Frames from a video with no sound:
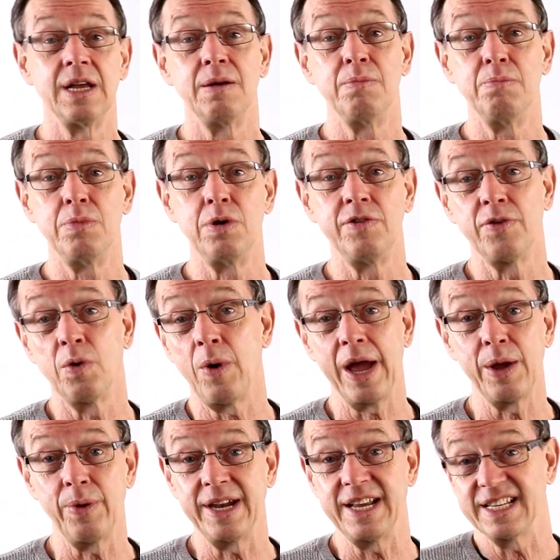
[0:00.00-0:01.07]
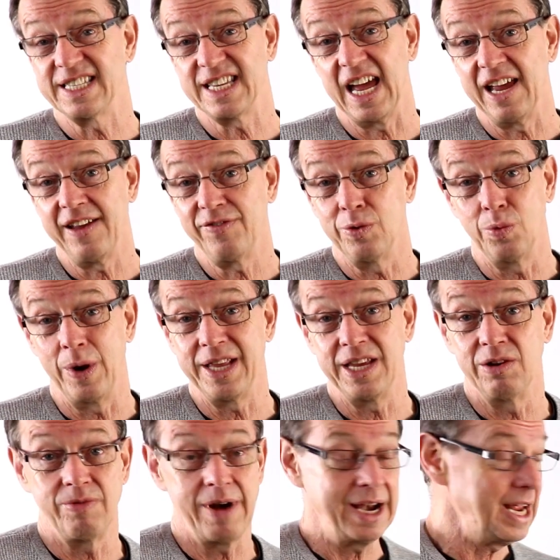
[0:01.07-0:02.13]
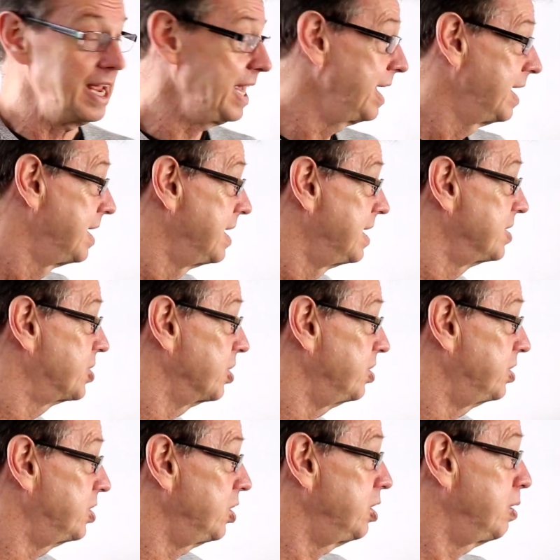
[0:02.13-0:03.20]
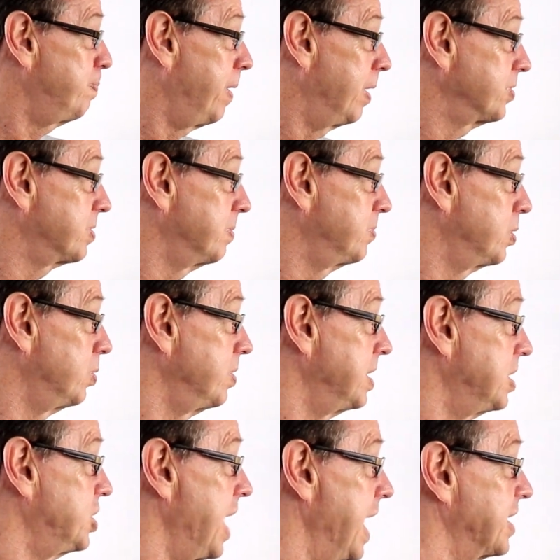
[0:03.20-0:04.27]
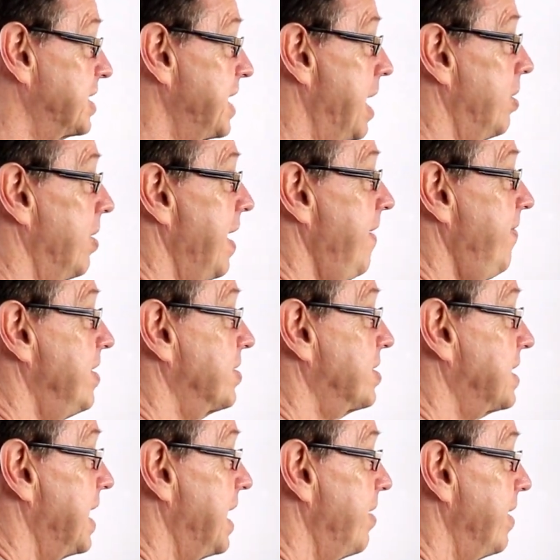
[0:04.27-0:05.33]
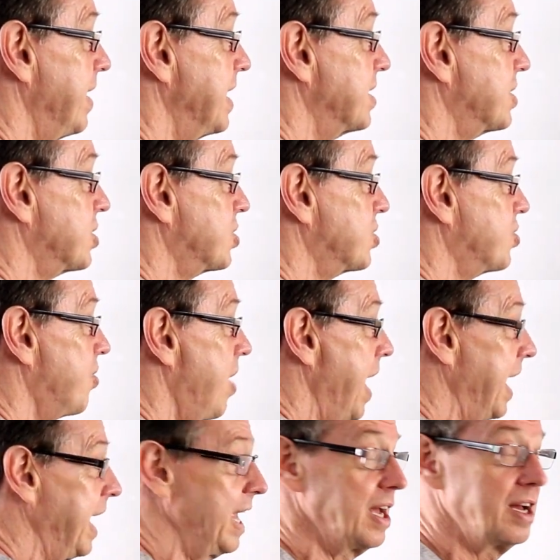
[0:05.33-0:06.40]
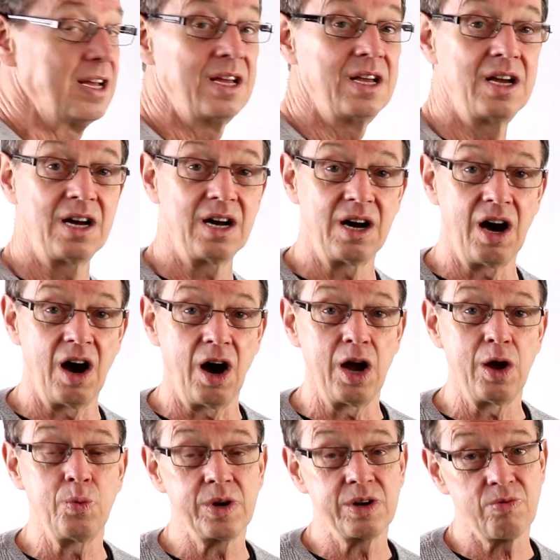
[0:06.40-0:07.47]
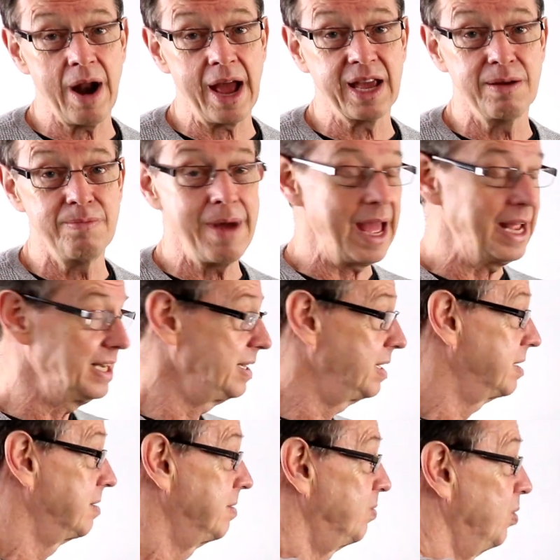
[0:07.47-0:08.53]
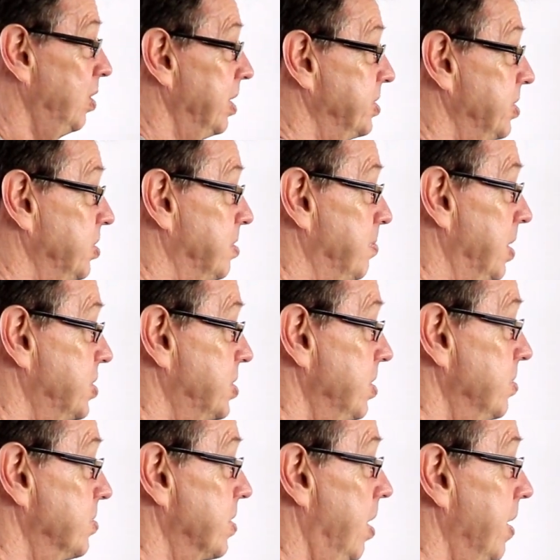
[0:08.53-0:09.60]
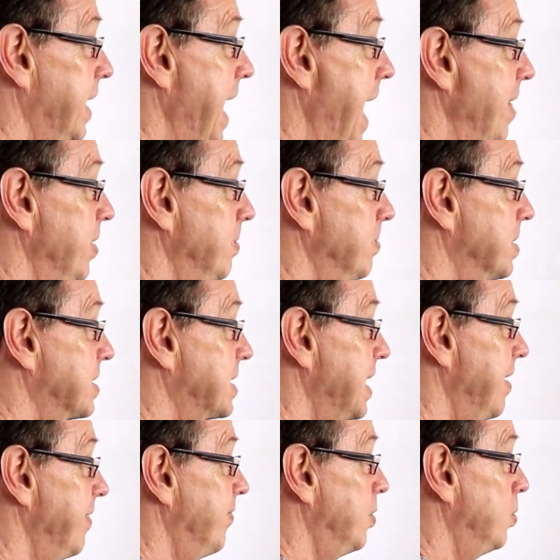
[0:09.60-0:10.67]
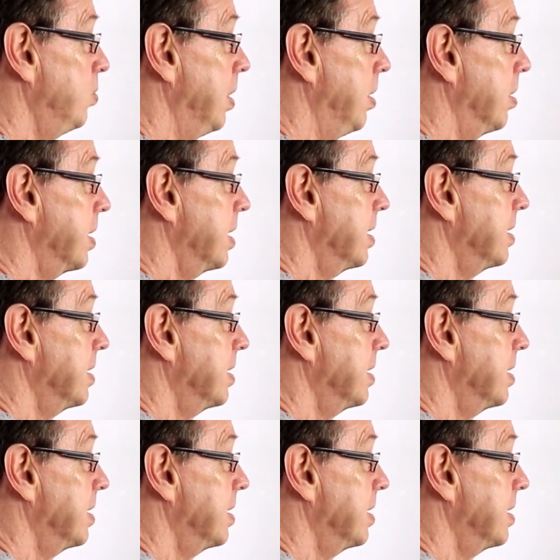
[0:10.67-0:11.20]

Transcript: Move away when it's safe or when you're ready. So you do your possum, do all your checks. Now, if you're steering it straight, I would recommend, well, I do to my students, I get them to steer full lock